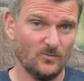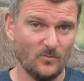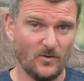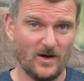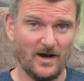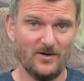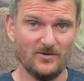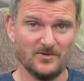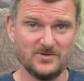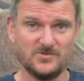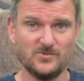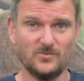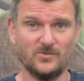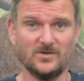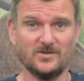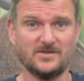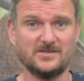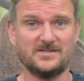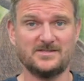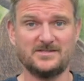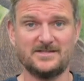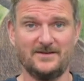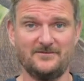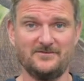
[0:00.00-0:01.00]
well
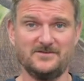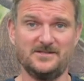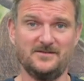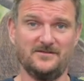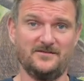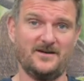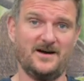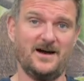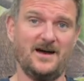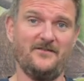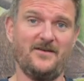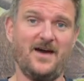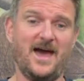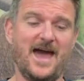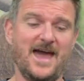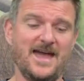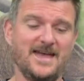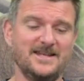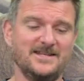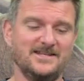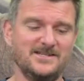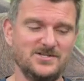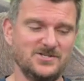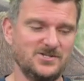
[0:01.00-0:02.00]
towards the 75,
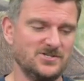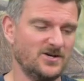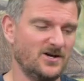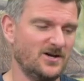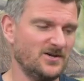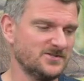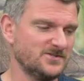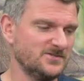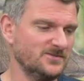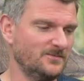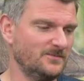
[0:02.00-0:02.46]
80 shots